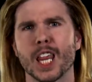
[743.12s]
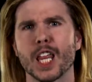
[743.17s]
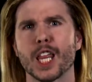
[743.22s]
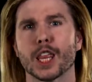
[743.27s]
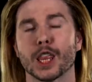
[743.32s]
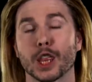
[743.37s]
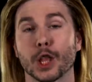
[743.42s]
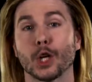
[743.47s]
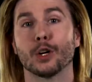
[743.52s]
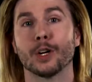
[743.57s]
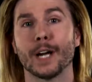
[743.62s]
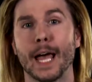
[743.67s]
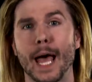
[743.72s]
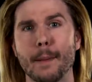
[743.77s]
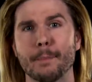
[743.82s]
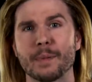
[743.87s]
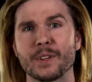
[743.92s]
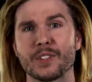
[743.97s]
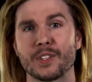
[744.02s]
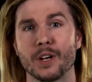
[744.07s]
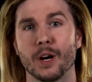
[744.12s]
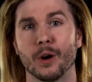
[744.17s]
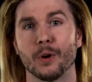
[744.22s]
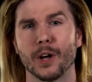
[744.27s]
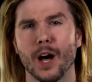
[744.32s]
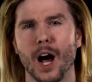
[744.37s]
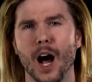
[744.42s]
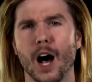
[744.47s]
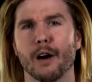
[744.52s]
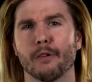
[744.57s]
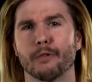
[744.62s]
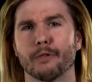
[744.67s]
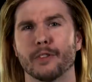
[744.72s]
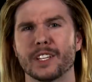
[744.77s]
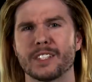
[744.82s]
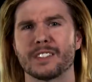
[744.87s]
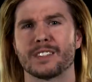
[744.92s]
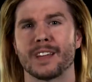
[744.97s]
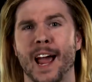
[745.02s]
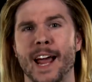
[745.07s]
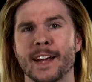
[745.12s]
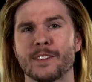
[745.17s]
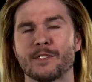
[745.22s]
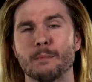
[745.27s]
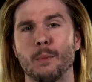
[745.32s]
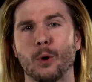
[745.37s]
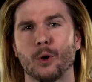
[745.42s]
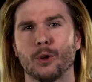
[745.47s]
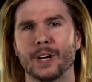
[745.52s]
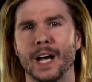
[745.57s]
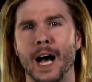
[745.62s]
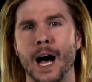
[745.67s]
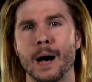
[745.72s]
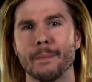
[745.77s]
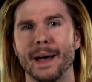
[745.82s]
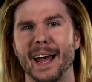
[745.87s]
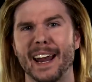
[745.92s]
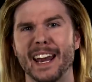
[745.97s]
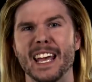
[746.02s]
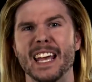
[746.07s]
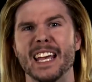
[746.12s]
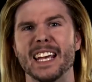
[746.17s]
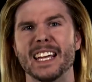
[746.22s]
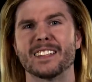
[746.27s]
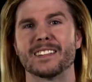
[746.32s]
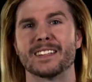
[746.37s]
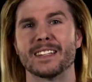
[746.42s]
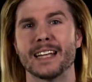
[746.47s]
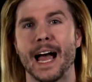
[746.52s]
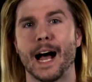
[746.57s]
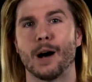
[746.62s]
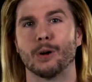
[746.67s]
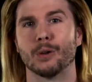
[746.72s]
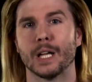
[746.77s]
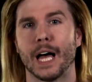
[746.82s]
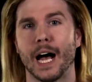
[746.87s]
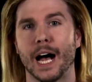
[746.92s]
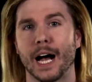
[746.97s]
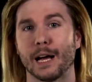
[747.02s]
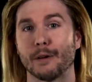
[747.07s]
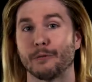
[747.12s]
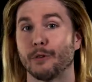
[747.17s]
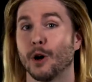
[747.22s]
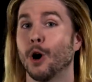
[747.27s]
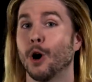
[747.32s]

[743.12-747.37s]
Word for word: the third episode of The Science of Mortal Kombat is now live.